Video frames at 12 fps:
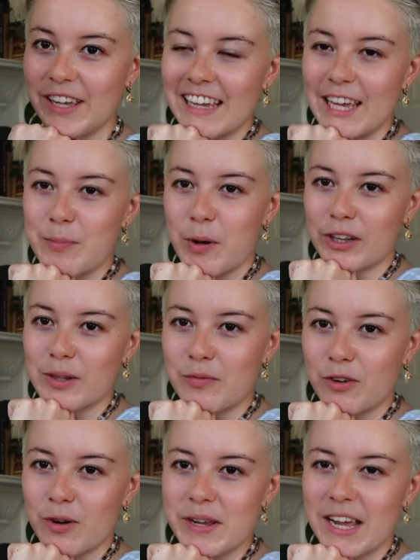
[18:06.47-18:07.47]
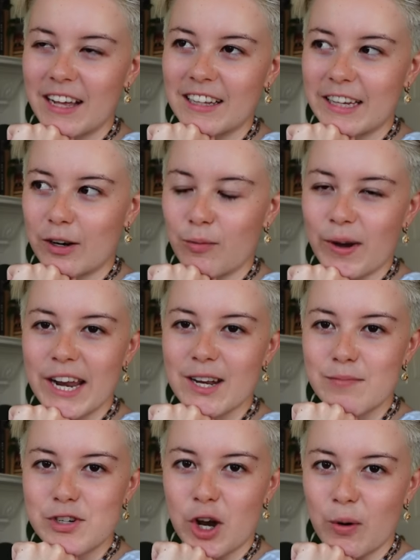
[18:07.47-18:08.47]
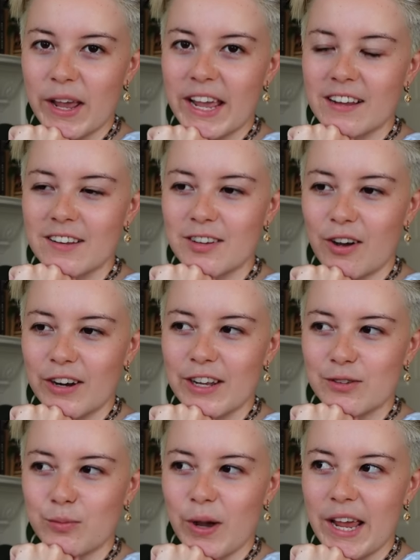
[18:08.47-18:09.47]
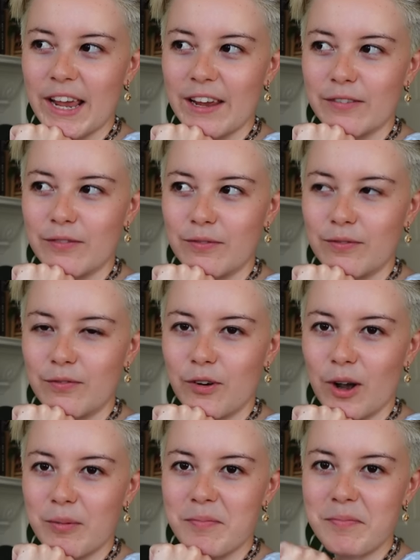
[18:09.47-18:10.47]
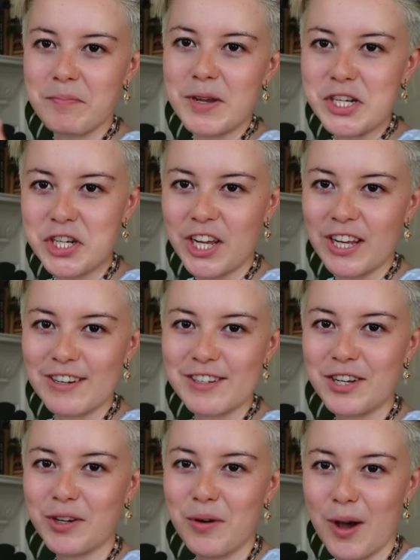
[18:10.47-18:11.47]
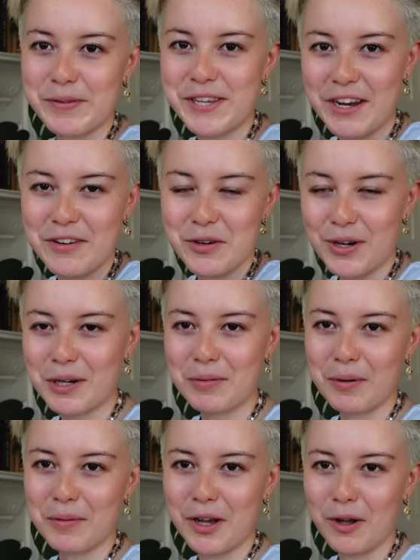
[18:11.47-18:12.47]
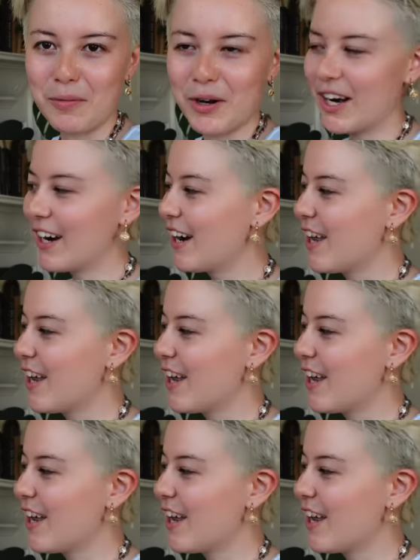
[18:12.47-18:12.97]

He bought them for me at like a random Joann's on his way from Michigan to upstate New York where we all were,